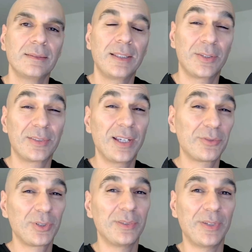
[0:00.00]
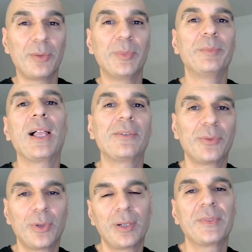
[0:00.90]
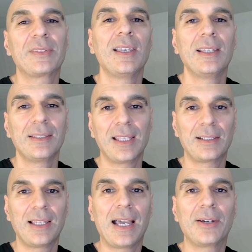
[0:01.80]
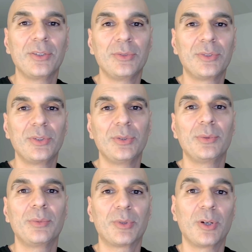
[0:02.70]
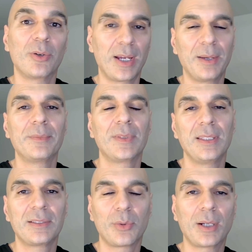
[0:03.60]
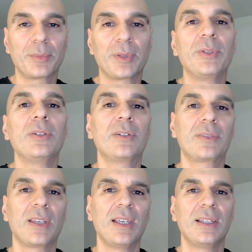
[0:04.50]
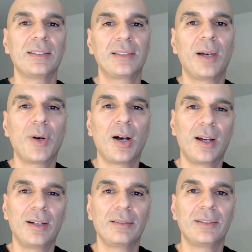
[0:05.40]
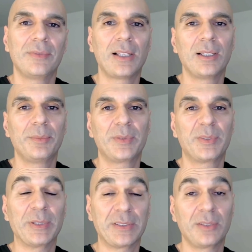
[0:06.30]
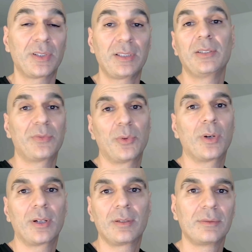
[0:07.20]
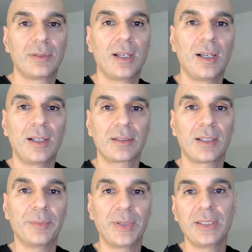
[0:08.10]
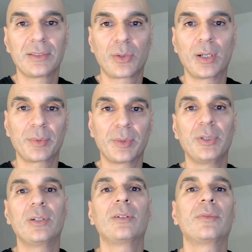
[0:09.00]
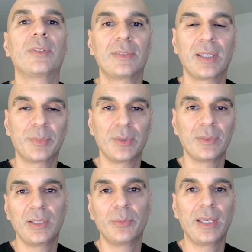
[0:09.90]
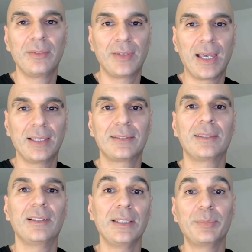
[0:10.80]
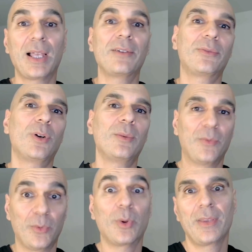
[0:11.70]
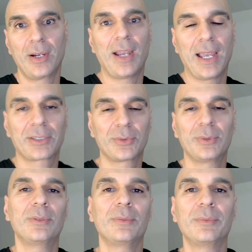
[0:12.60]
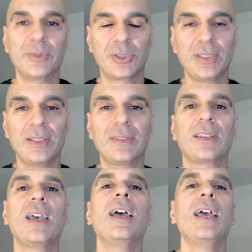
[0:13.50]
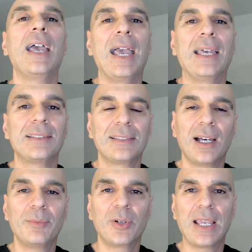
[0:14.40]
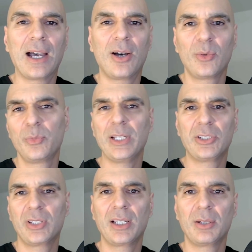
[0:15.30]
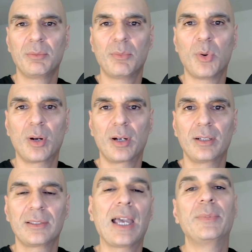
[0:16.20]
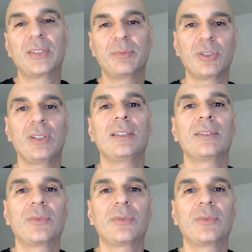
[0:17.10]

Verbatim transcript: There are several development platforms that allow you to program these quantum computers. Some are developed specifically for uh, companies' quantum computer. For example, D Wave has the Leap platform for their actual machines. And some are now reaching more types of machines.